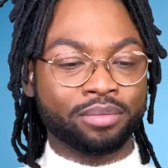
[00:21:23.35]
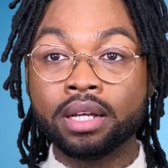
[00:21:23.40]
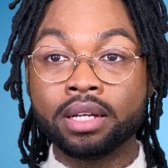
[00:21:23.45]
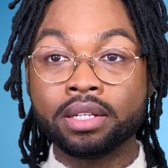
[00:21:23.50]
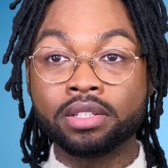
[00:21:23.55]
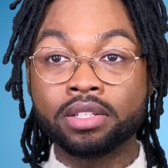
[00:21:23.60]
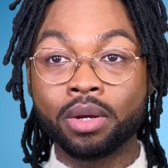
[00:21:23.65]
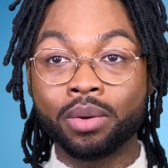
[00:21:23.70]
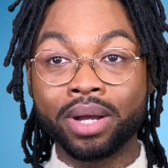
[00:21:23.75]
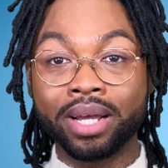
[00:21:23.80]

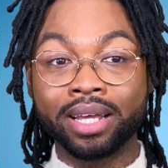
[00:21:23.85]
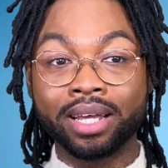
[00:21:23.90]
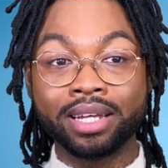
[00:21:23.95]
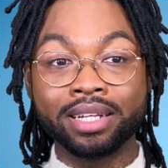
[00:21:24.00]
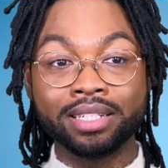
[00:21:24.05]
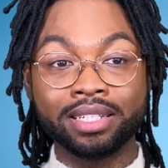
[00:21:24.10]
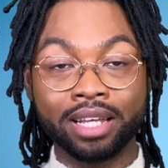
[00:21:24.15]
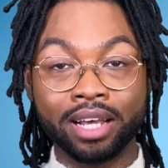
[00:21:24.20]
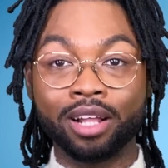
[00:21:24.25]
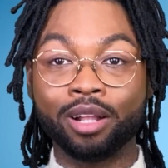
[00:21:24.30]
So I
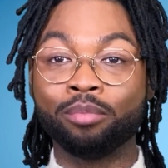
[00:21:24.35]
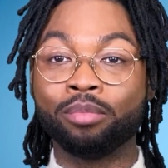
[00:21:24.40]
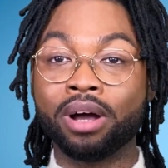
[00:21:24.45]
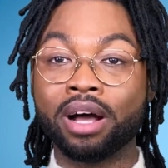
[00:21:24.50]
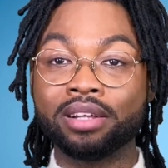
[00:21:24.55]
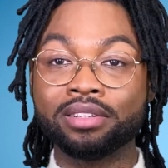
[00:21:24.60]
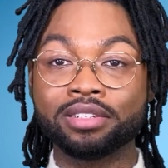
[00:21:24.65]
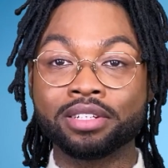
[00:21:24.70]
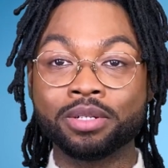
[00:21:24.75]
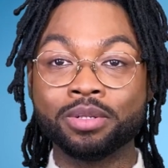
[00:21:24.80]
can tell
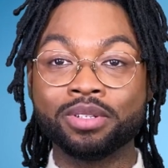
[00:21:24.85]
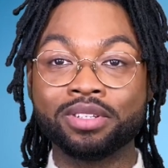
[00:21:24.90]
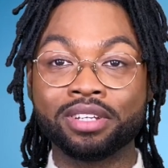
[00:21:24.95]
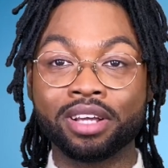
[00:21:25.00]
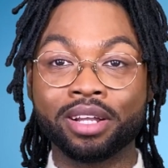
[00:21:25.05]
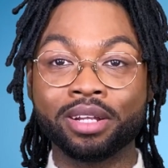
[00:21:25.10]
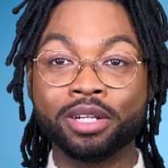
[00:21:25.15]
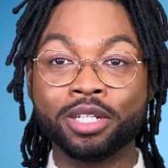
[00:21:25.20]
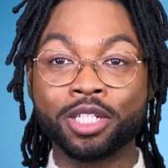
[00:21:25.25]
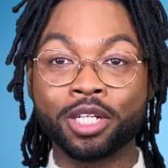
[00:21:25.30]
Bosco's
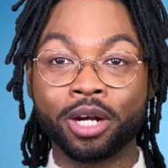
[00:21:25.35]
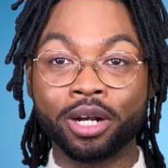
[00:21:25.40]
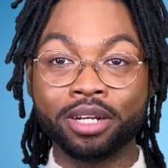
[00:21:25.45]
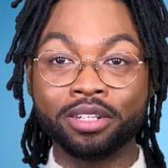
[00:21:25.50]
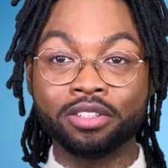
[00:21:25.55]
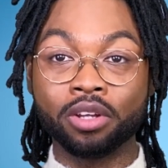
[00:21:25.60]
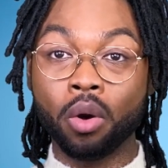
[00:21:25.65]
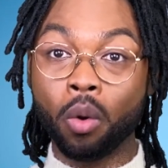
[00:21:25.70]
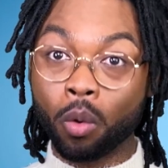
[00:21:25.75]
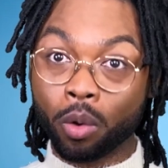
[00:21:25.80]
signature is
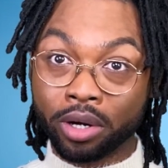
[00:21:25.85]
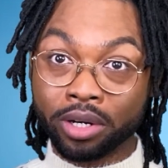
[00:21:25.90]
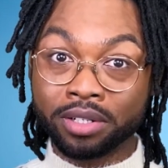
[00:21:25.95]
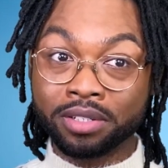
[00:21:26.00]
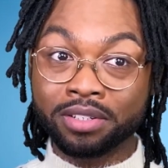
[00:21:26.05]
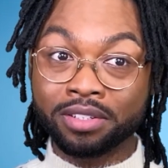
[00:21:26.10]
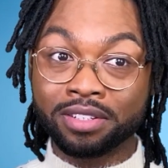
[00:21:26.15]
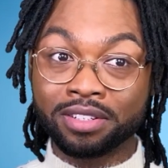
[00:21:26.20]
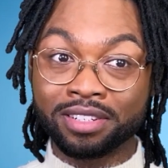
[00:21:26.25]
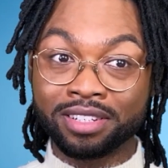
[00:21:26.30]

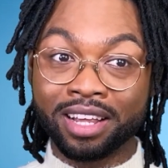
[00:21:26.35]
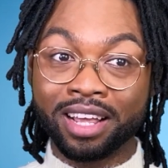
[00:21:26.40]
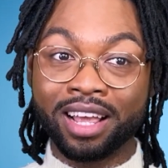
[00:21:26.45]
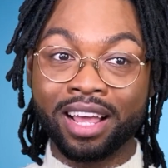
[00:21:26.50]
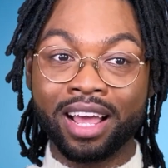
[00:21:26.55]
horns,